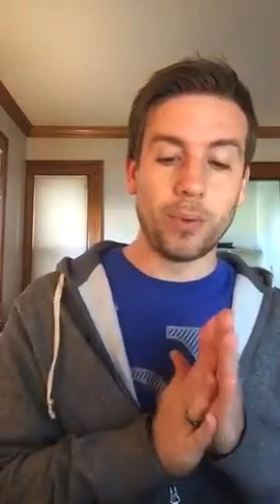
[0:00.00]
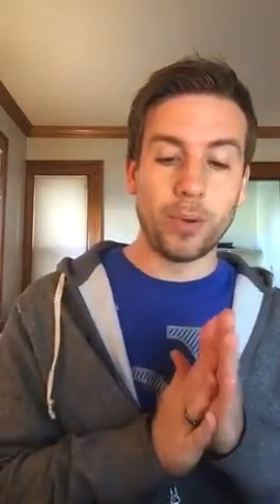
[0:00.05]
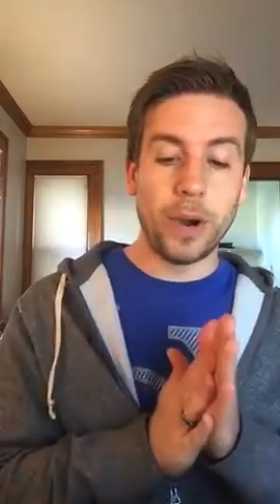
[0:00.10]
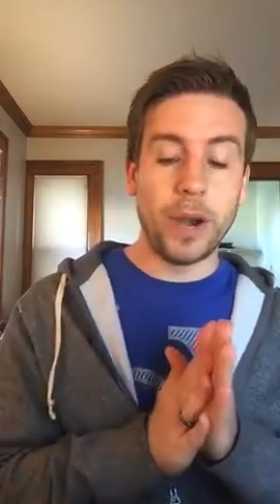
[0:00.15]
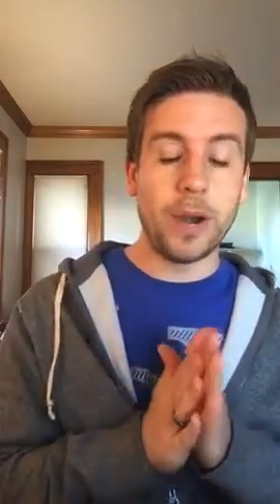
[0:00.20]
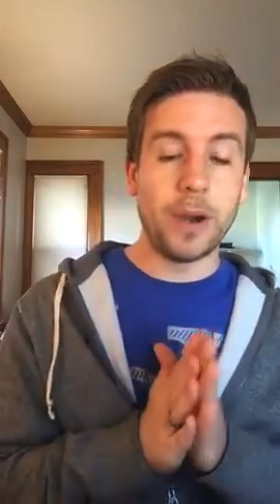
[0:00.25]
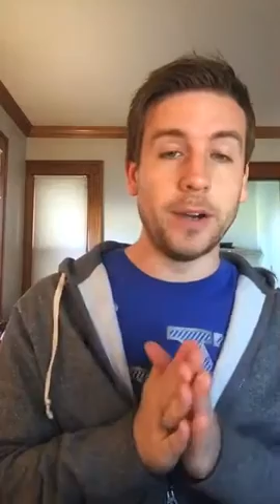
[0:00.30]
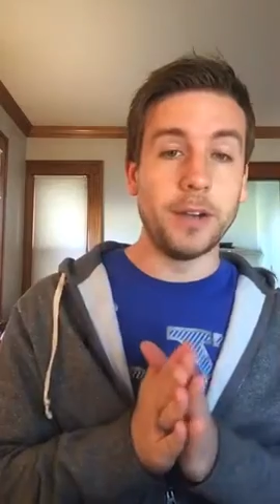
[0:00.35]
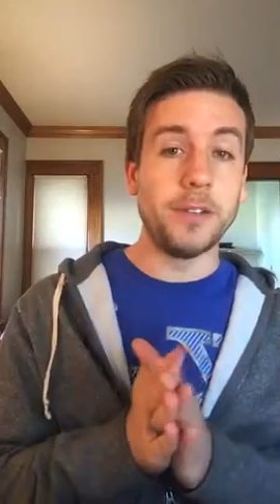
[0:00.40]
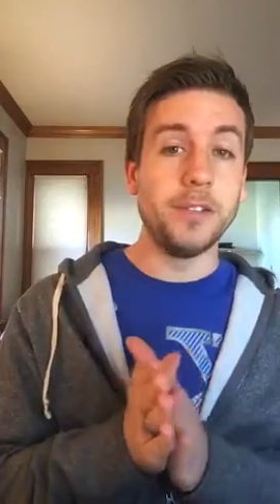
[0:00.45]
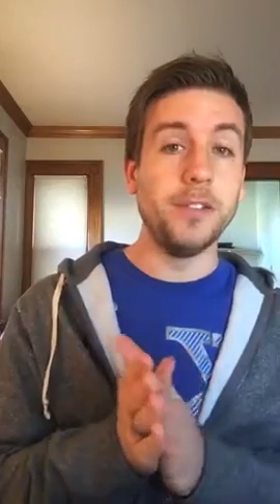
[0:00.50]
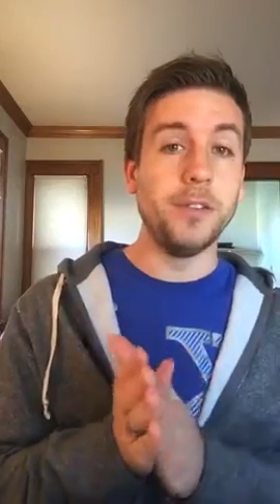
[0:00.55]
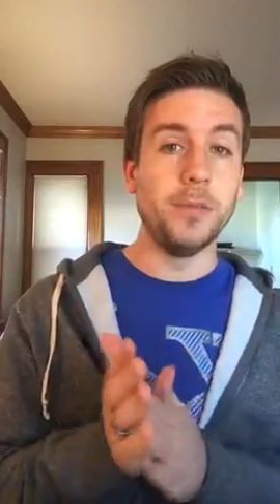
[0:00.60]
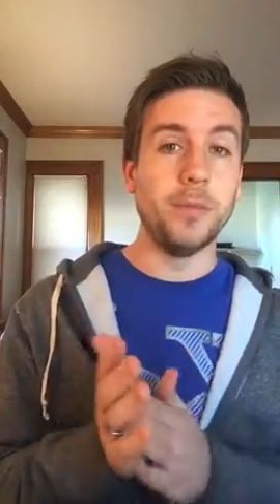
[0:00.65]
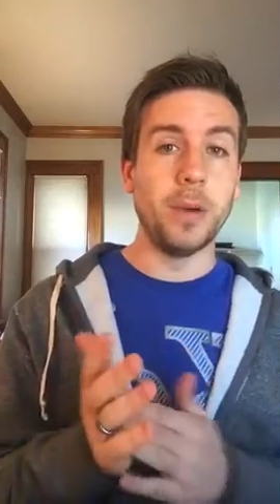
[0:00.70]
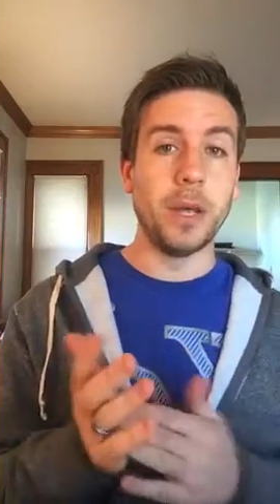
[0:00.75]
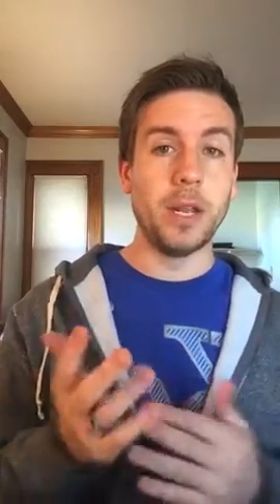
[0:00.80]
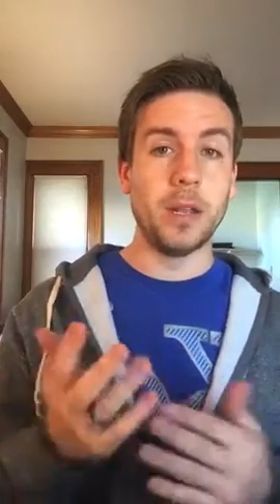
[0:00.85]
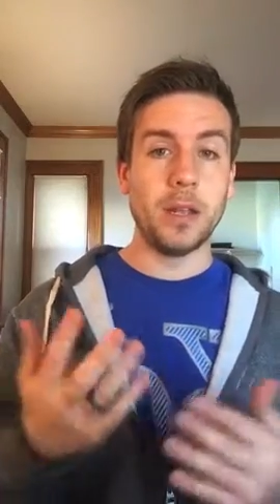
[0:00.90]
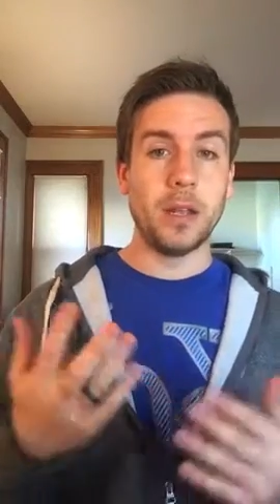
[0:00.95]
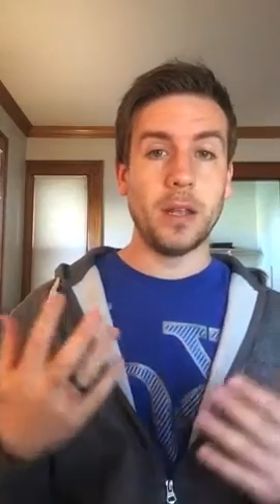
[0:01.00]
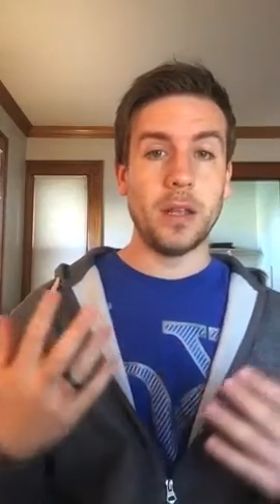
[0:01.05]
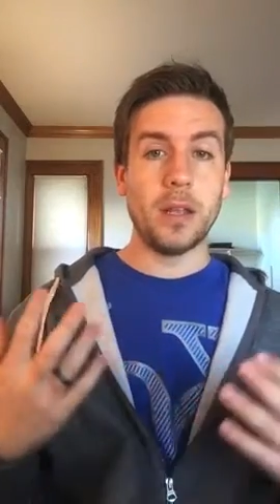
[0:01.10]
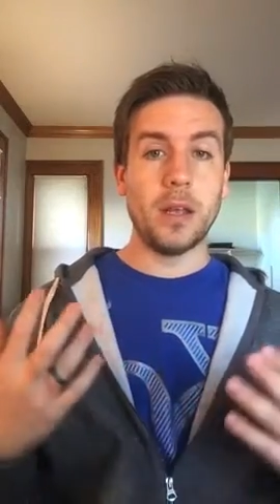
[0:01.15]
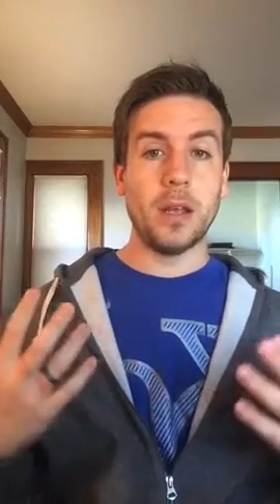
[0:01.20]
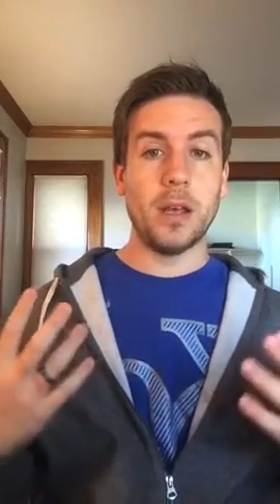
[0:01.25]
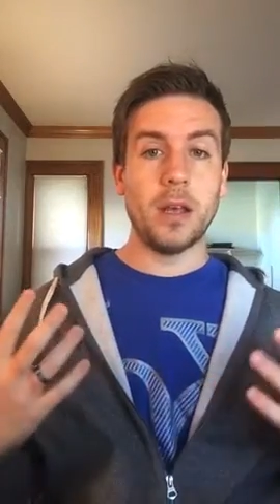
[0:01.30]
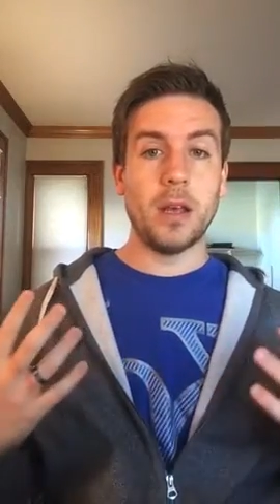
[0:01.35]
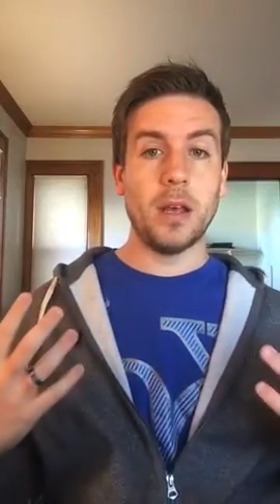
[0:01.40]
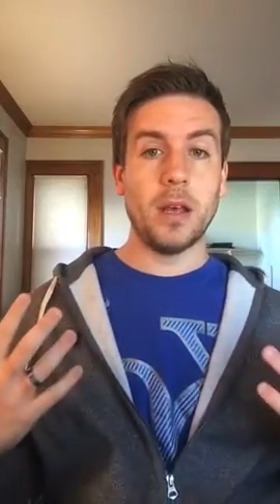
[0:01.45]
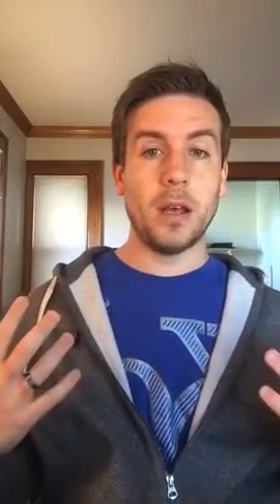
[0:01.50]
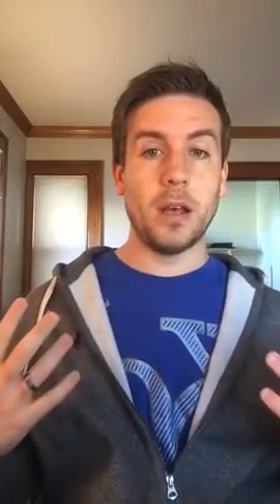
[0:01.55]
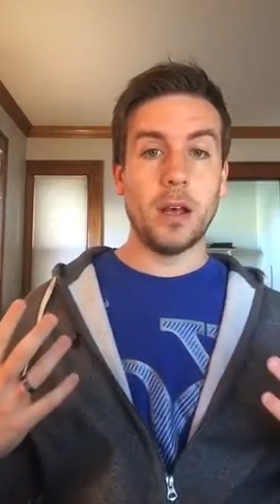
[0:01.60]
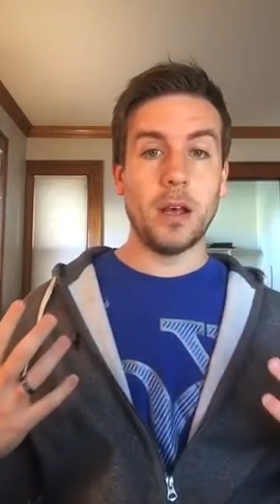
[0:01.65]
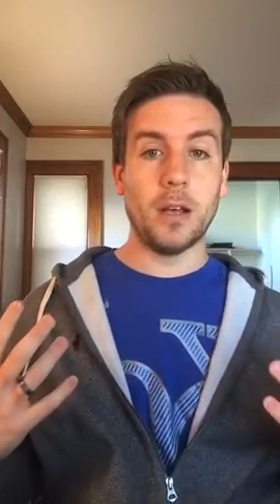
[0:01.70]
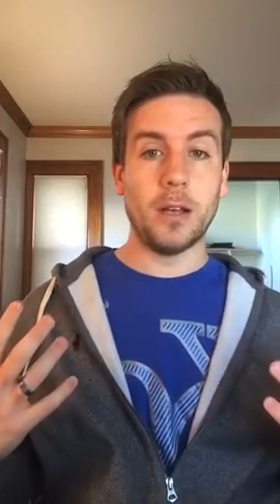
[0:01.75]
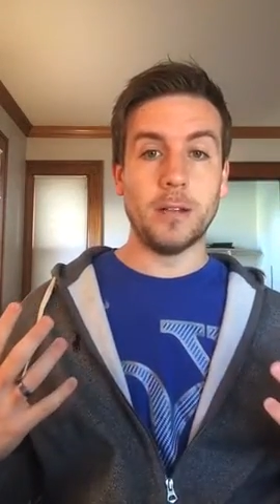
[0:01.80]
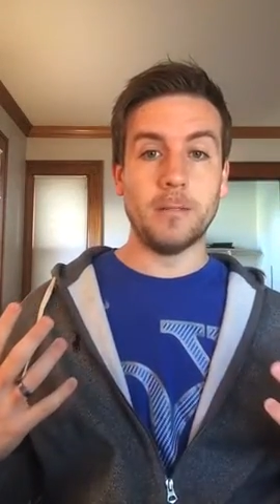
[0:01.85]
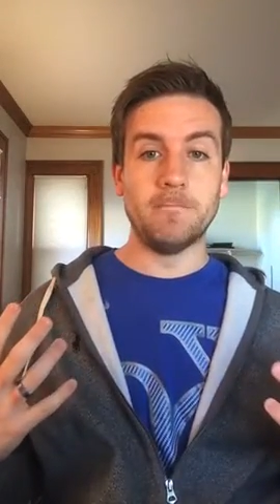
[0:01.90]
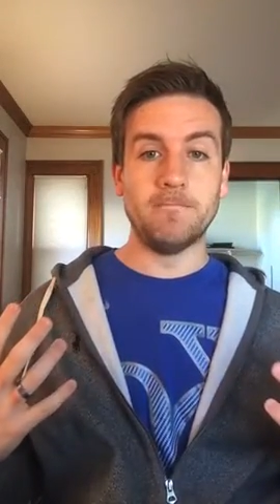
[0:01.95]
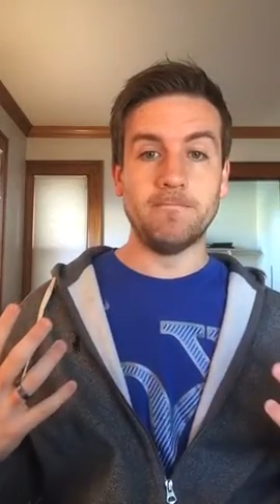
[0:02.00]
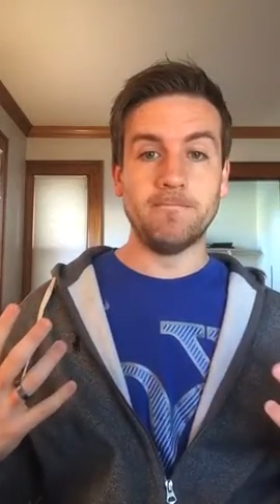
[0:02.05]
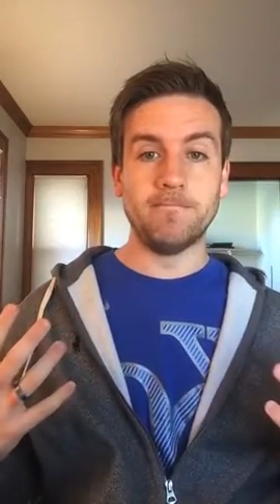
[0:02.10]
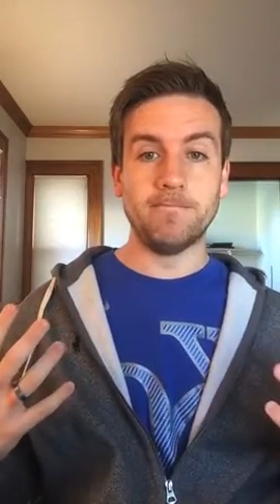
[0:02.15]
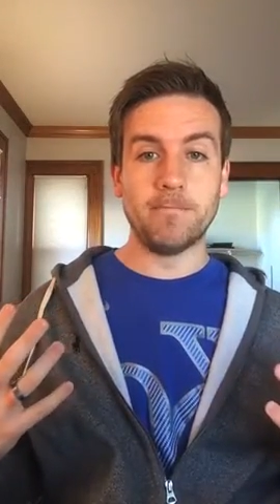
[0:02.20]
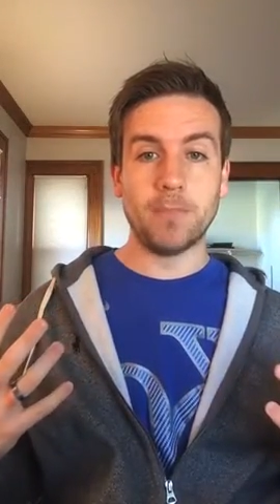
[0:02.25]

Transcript: prayer too, but um,